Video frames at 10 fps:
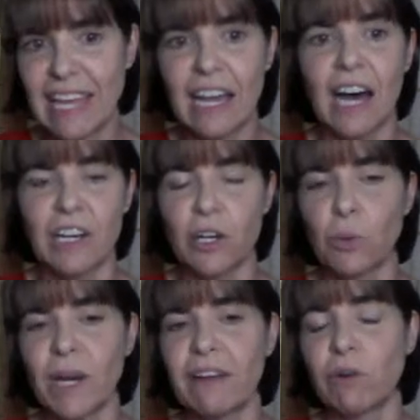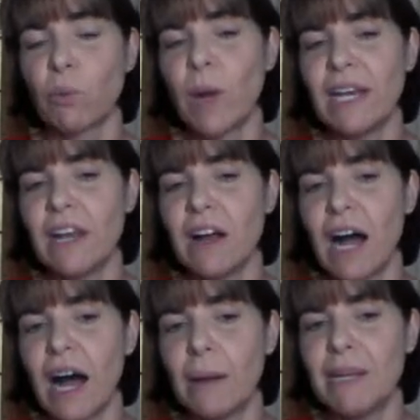they got it or whatever, when
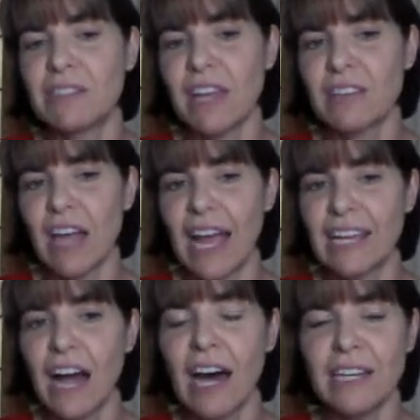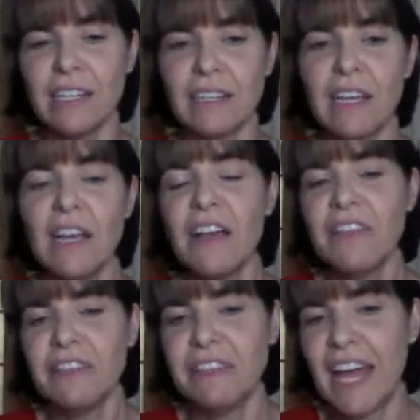it says I got it,
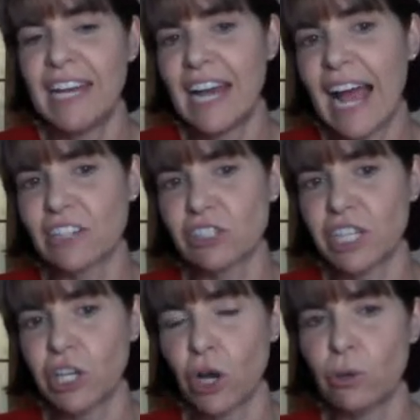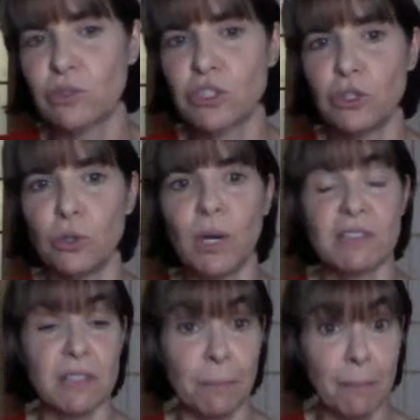then it actually goes to
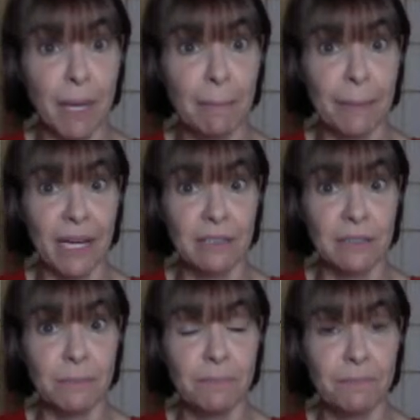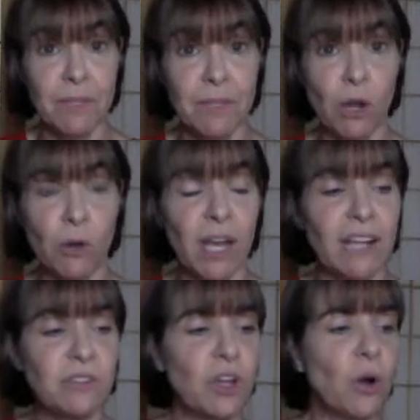a submit button. Okay,
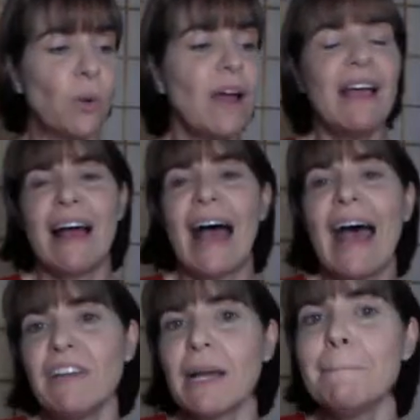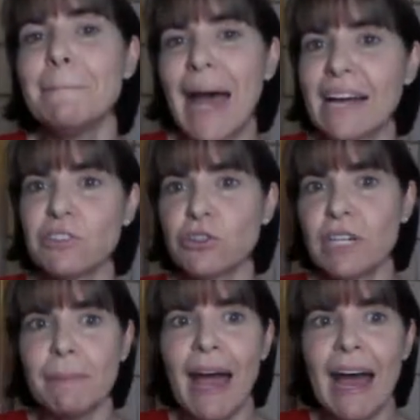so having a
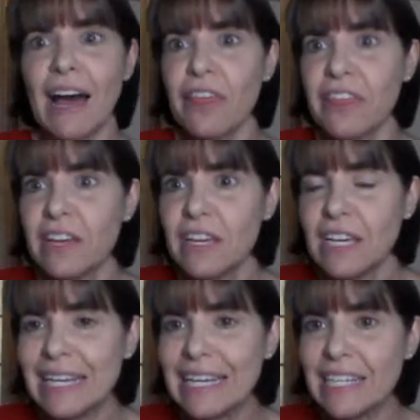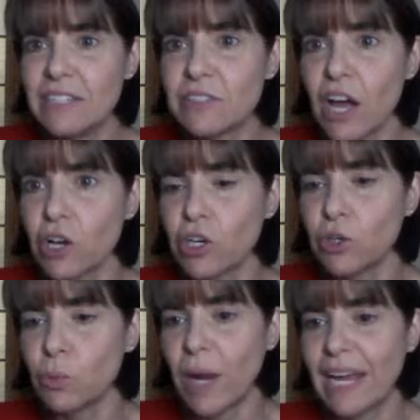mastery path is a
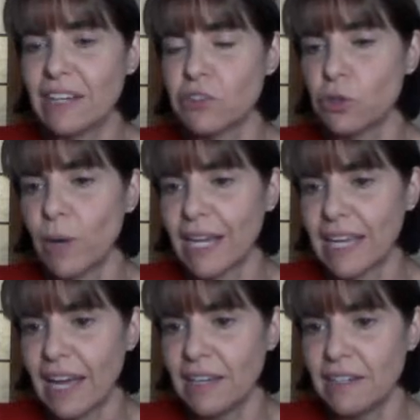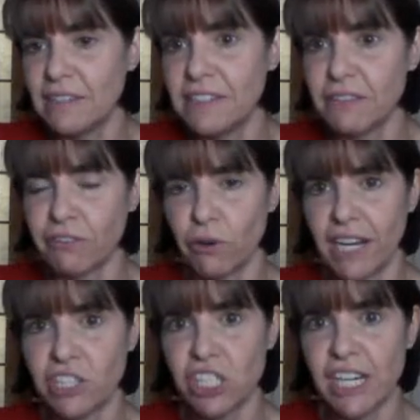good way to, again,
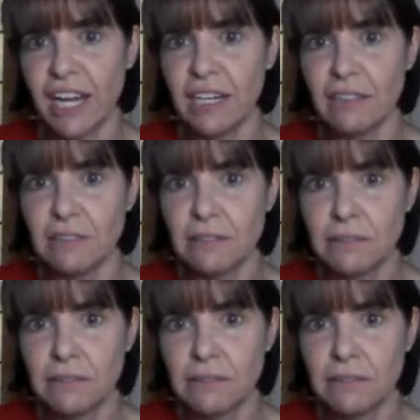differentiate